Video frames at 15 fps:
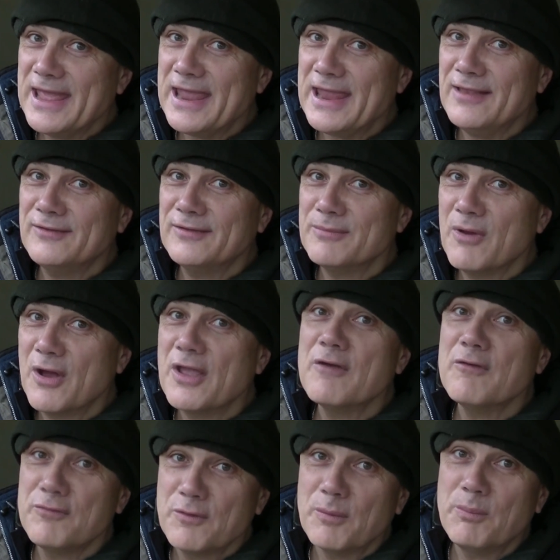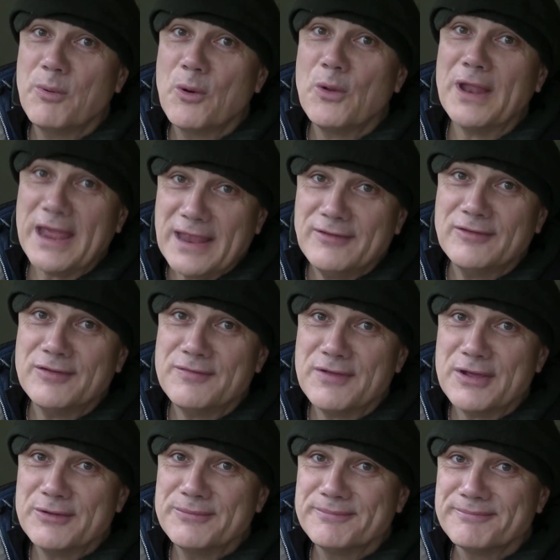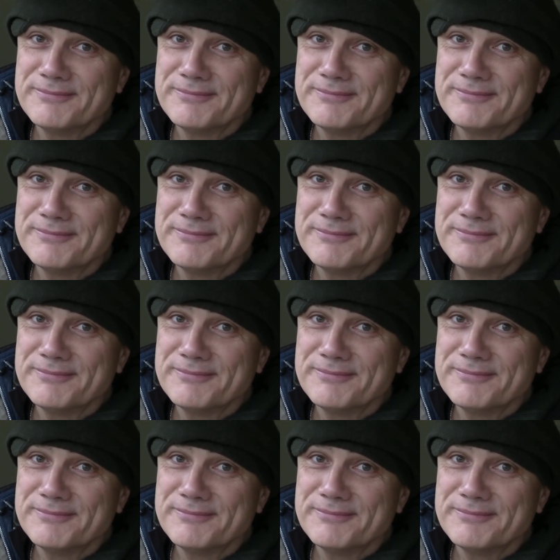into my football interview.